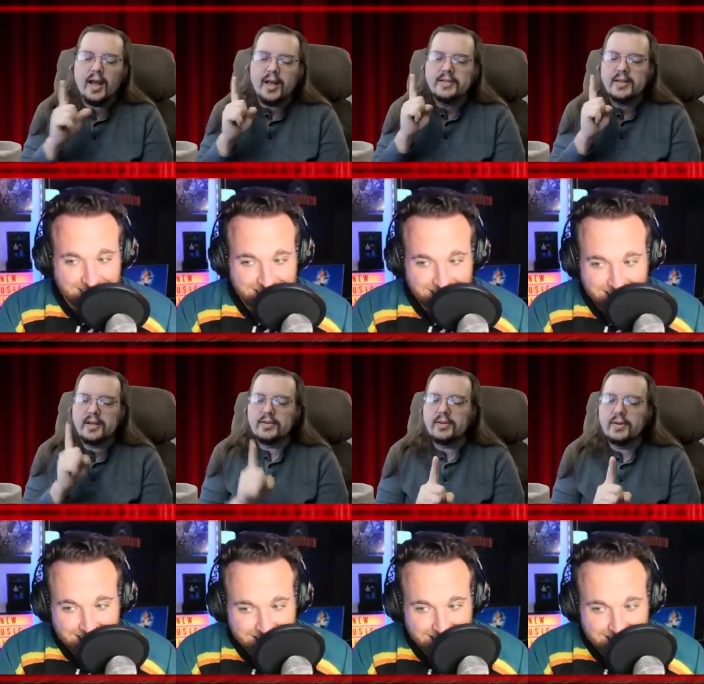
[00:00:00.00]
Speaker 1: I
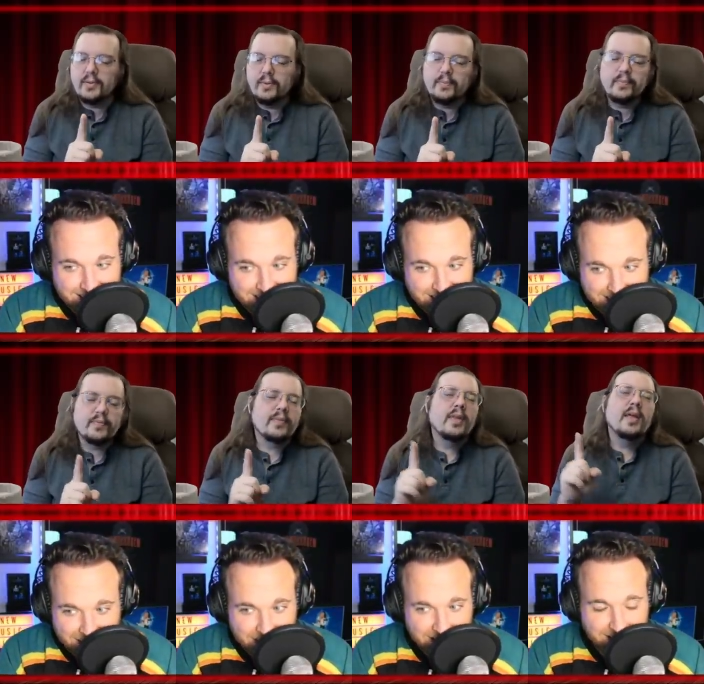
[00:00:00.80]
tell you,
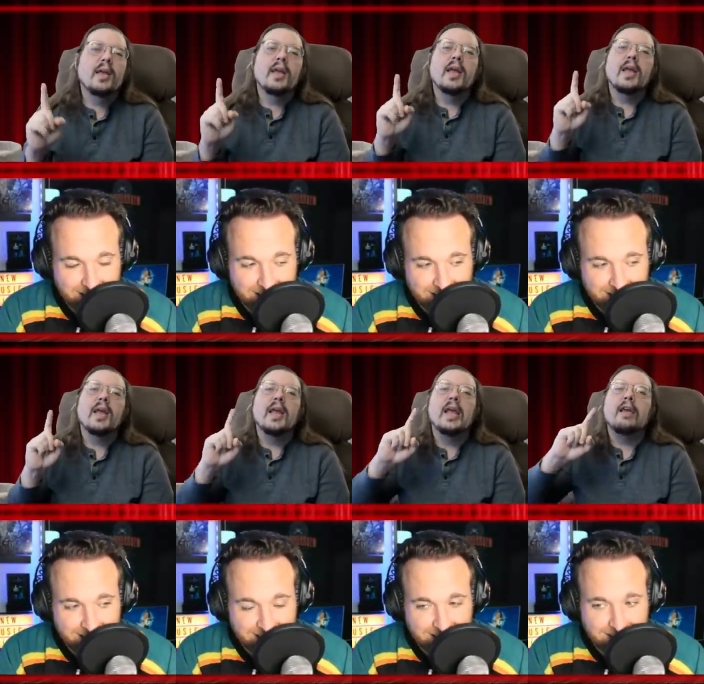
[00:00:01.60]

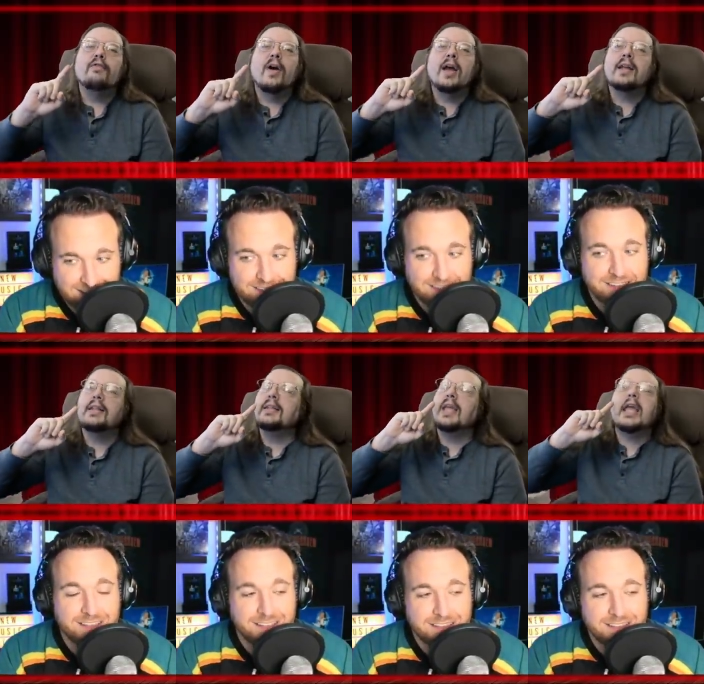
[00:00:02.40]
if
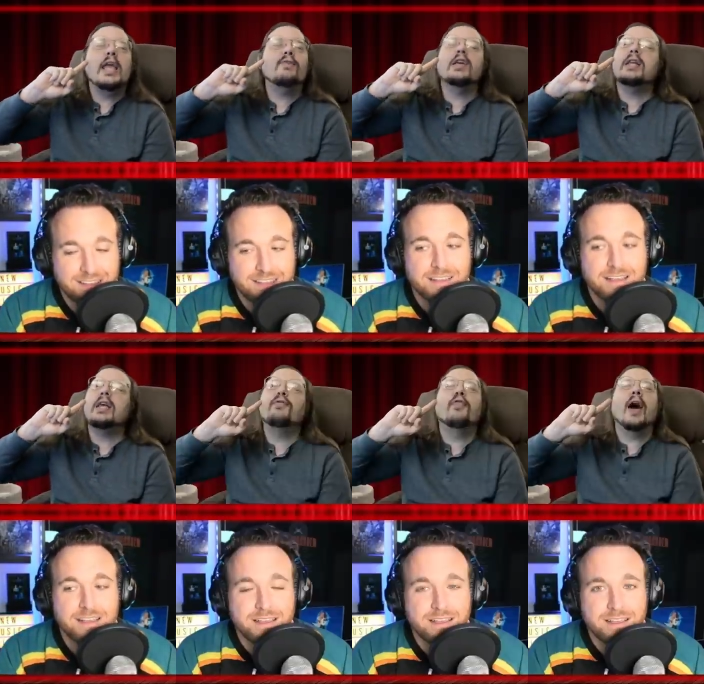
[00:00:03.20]
I, even
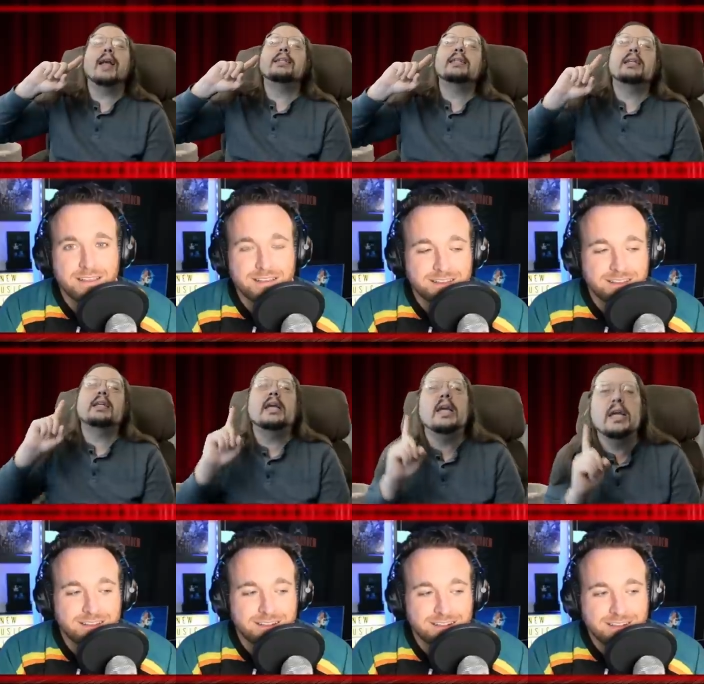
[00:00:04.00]
if I
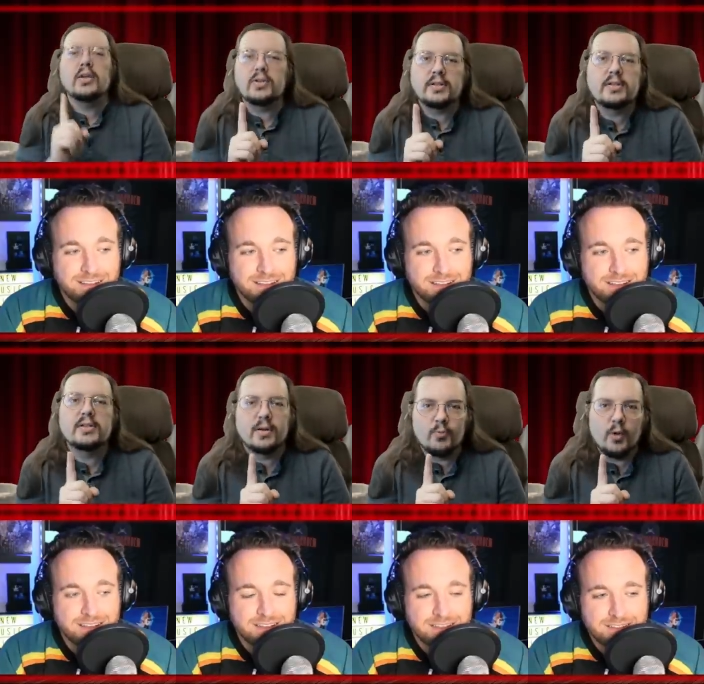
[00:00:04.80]
killed
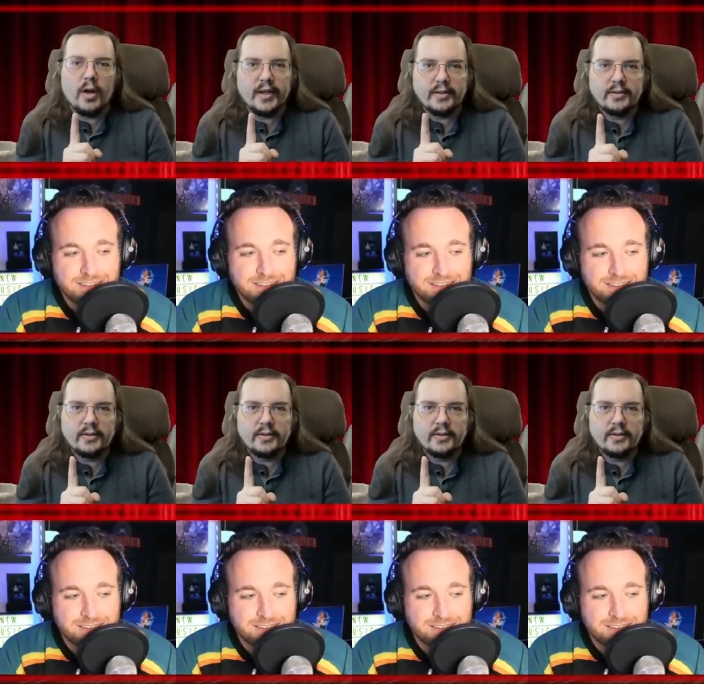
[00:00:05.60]
someone,